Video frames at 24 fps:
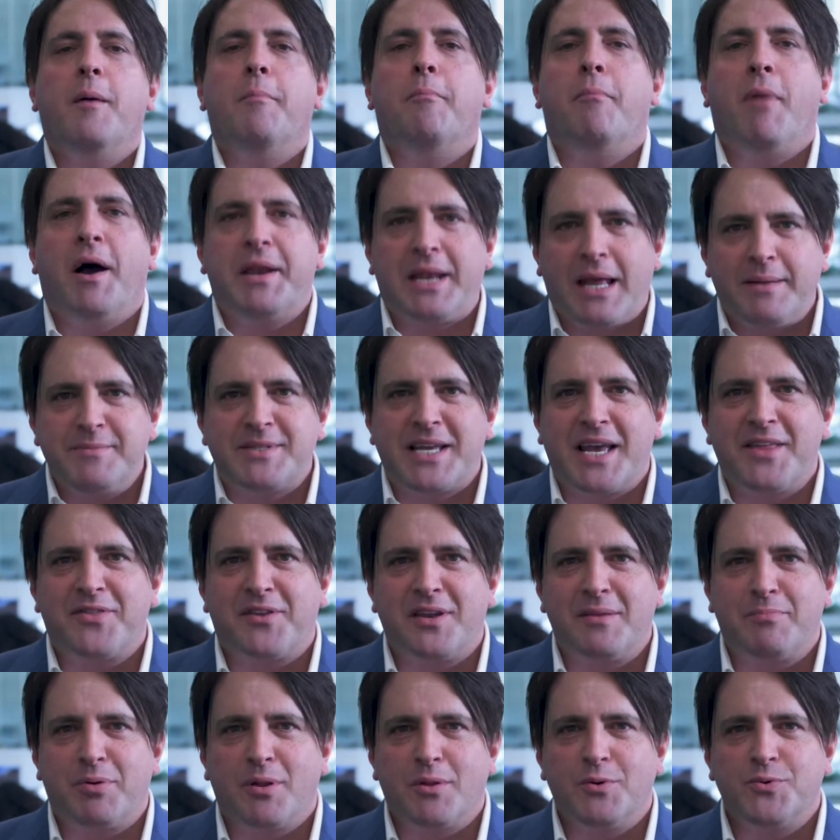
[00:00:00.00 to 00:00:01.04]
My name's
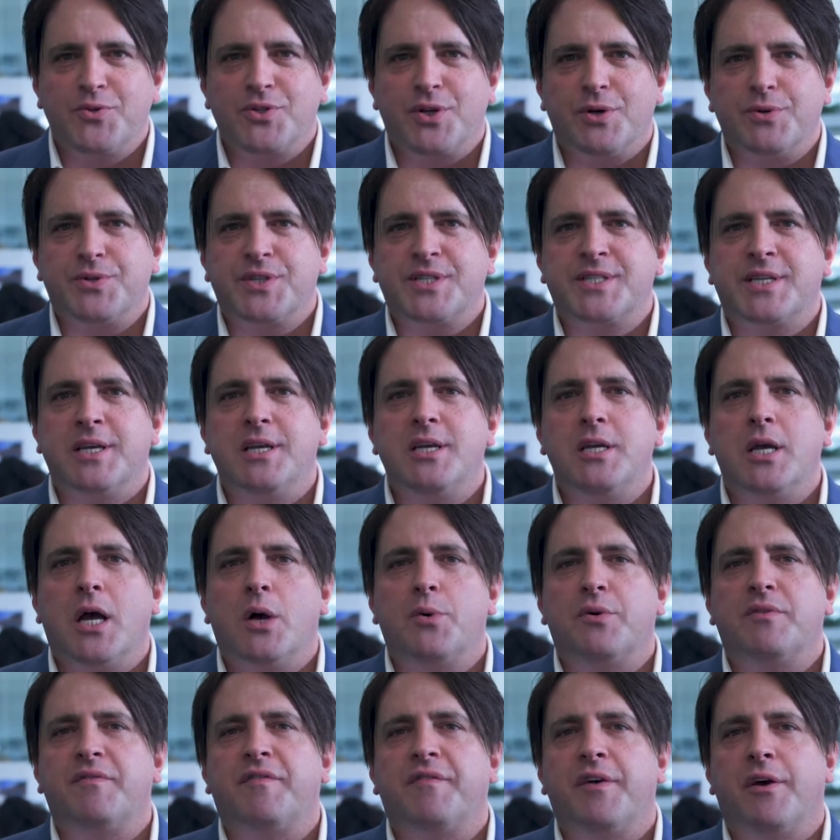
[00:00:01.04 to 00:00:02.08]
Anthony Peluso,
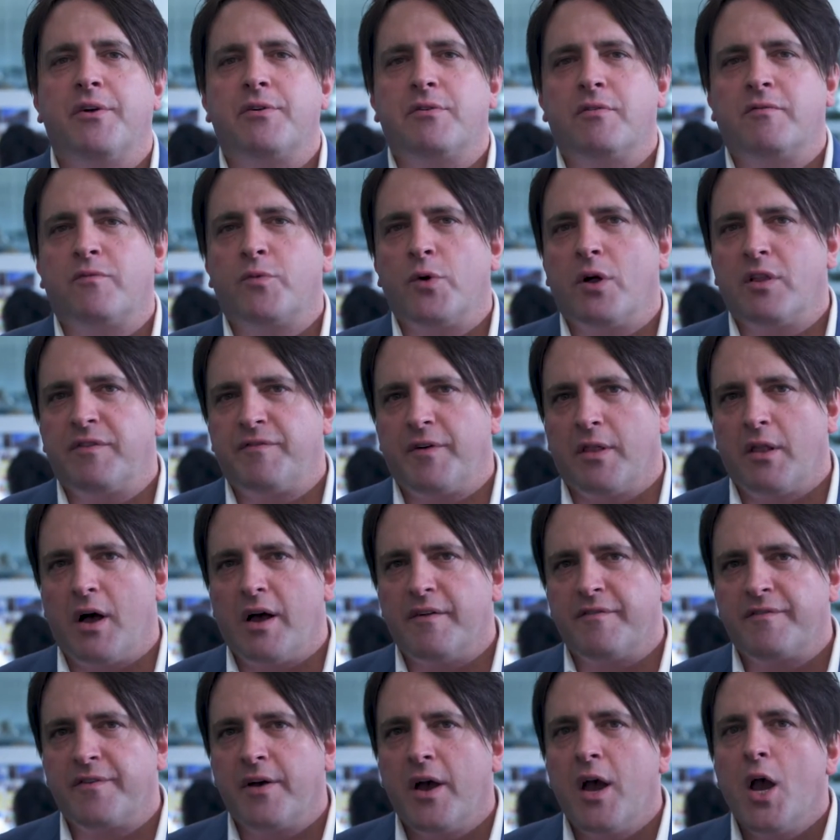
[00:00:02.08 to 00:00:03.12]
CEO and founder of Wealth for
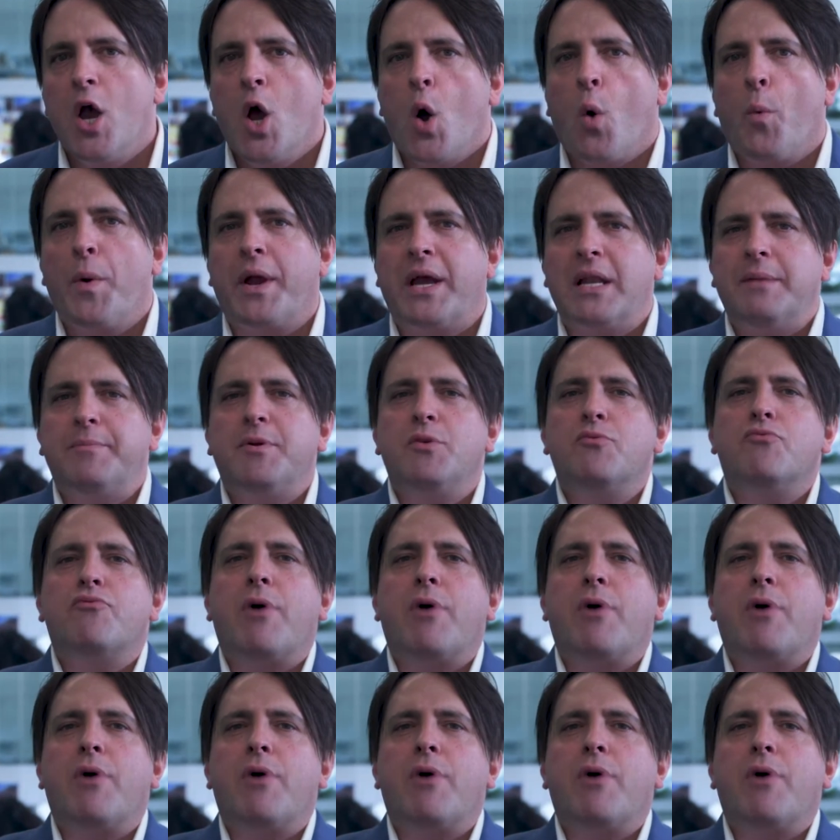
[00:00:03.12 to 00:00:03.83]
Life. We're going to be